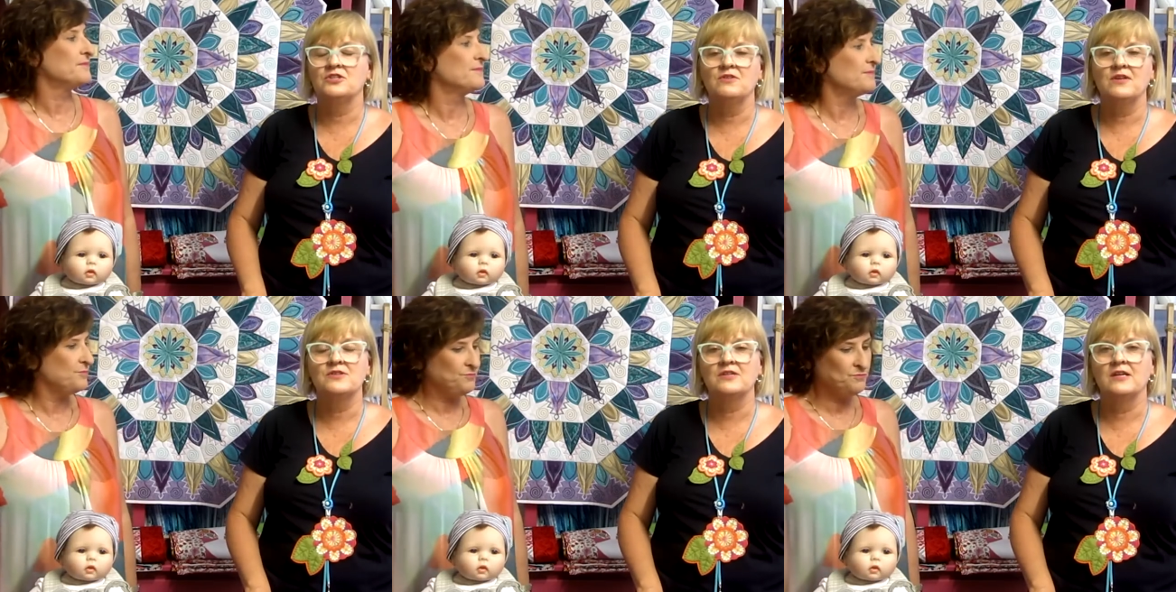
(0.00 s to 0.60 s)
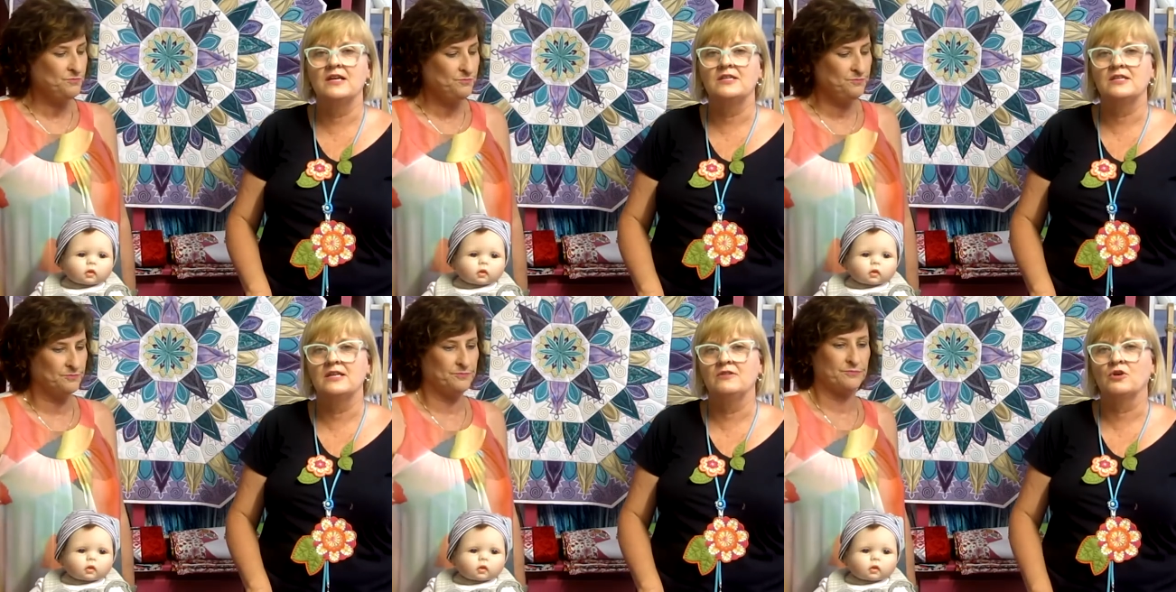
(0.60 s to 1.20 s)
Speaker 1: two thousand
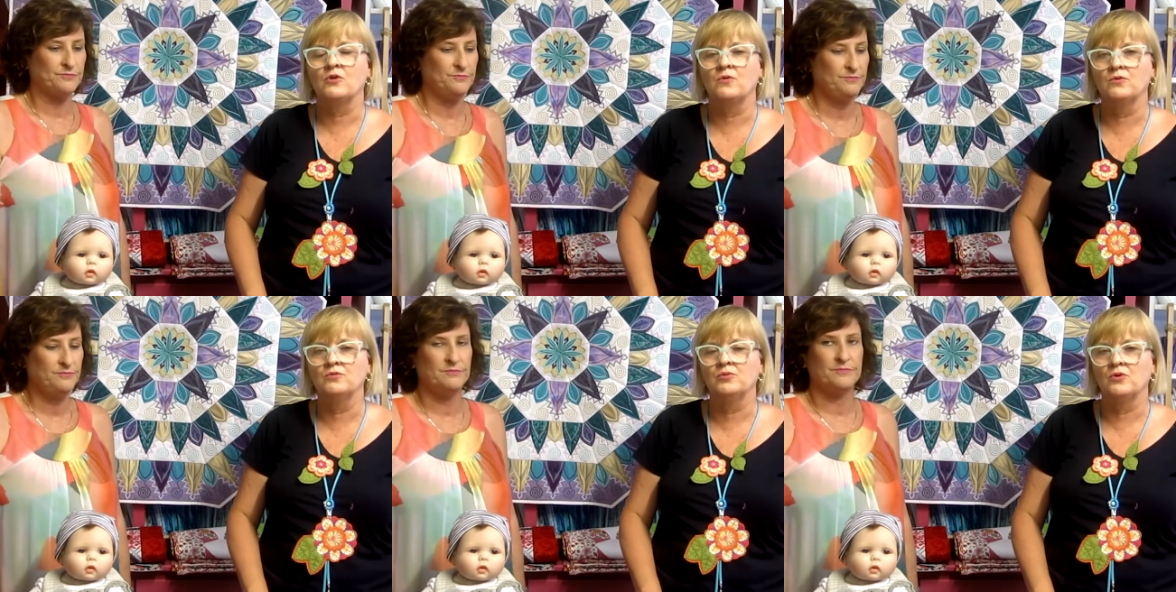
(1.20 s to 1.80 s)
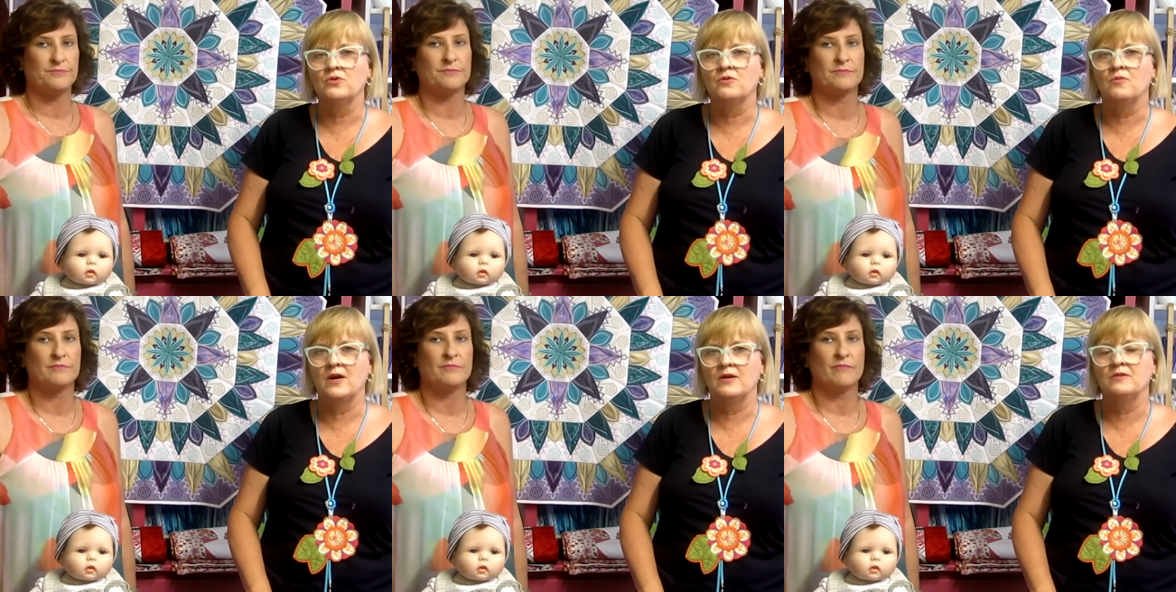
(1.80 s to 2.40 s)
eighteen, the Crewel block
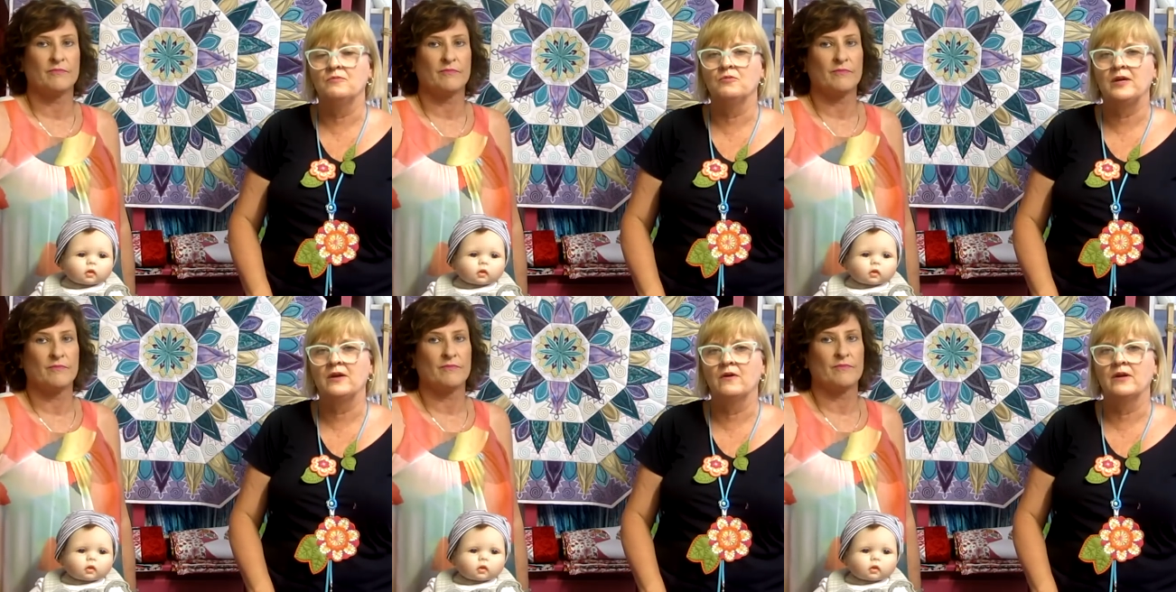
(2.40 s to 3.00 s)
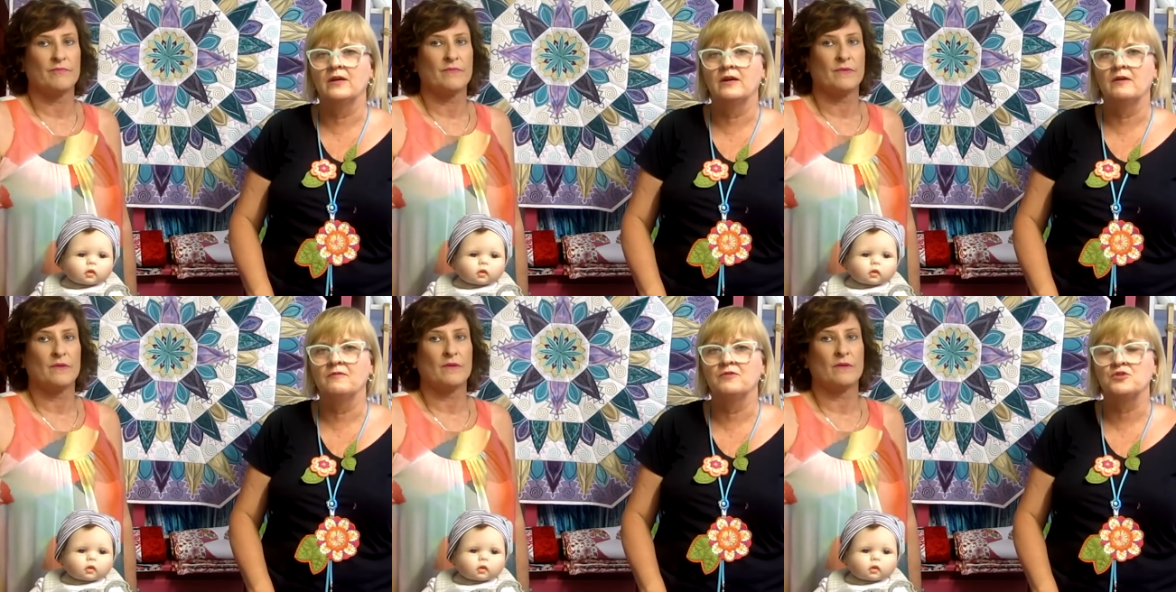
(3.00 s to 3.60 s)
one, will be going
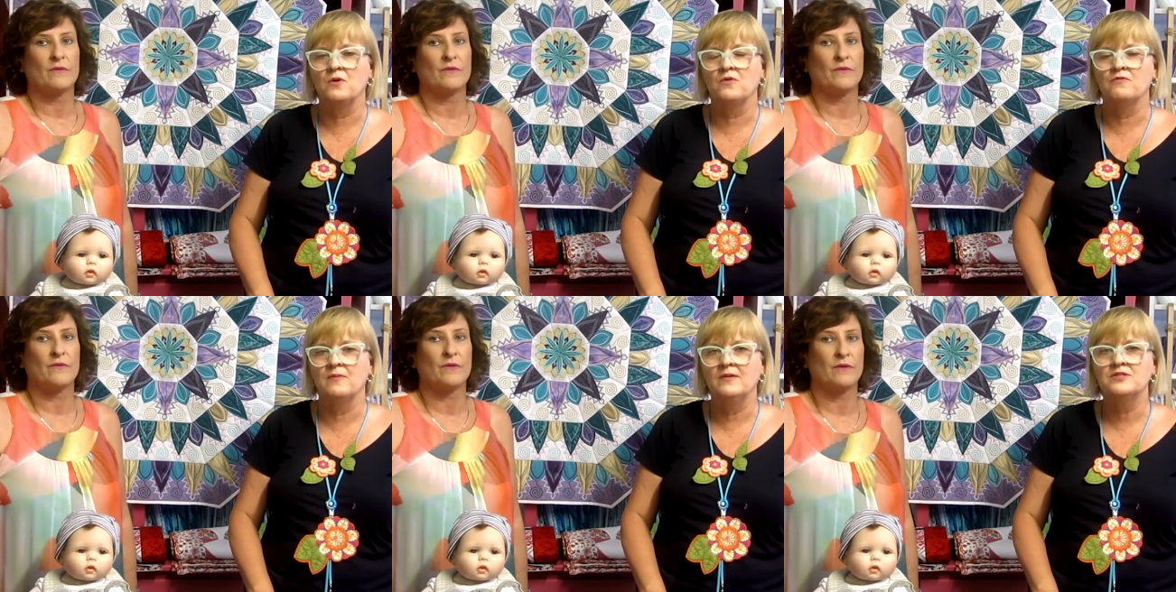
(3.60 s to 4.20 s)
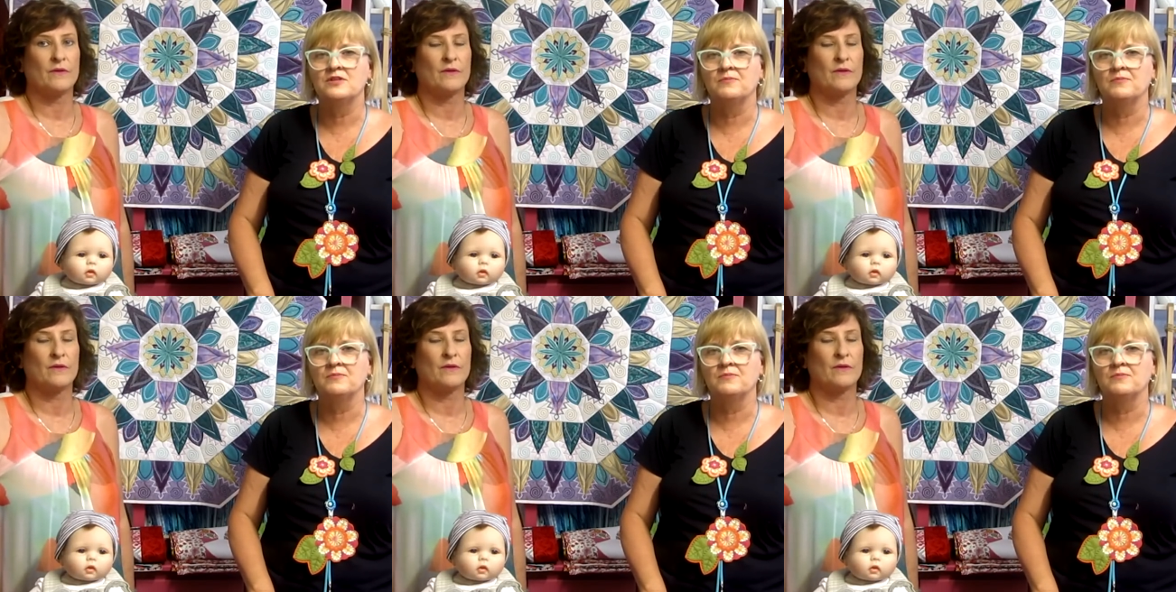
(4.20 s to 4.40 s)
for twelve months.